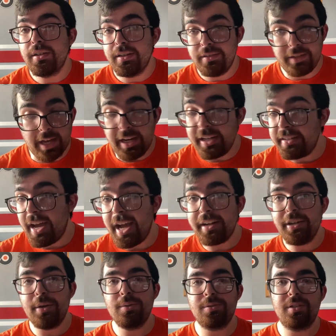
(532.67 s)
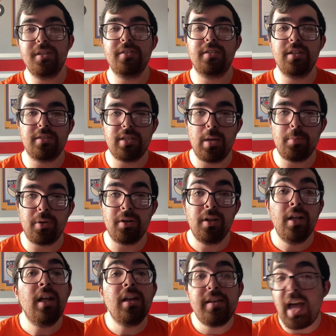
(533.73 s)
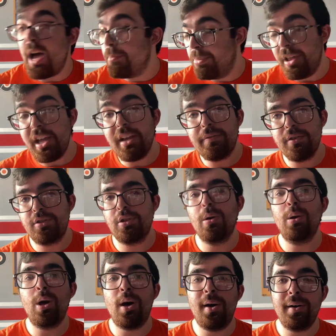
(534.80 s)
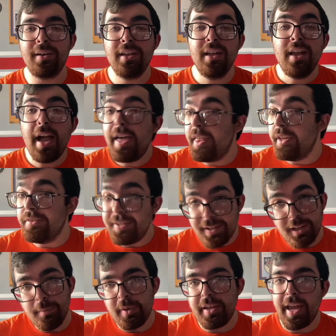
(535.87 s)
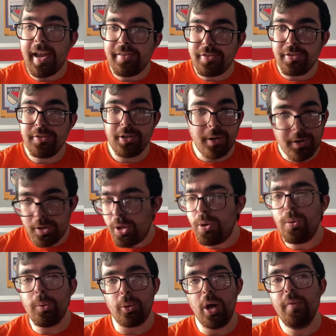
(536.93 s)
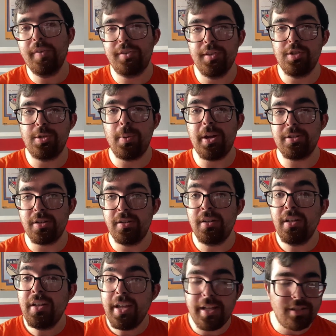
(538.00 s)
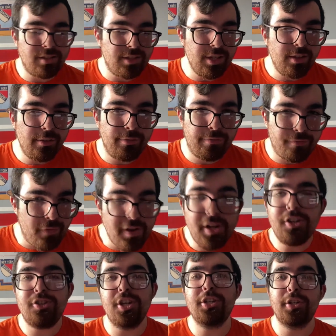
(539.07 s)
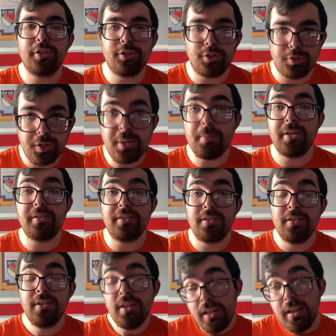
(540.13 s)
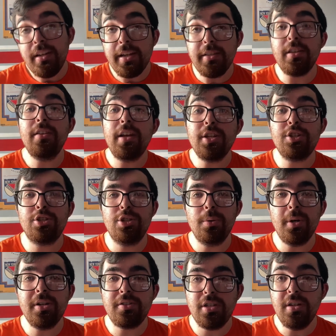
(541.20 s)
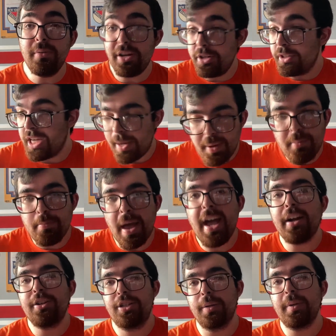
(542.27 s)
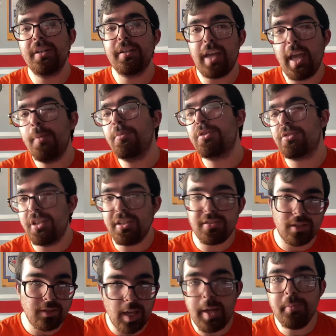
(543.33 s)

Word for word: getting diagnosed in December, not playing for so long, and then dealing with cancer during the whole COVID situation, and still finishing your treatments. It's a nice story too, and you're coming back during Game 6 and Game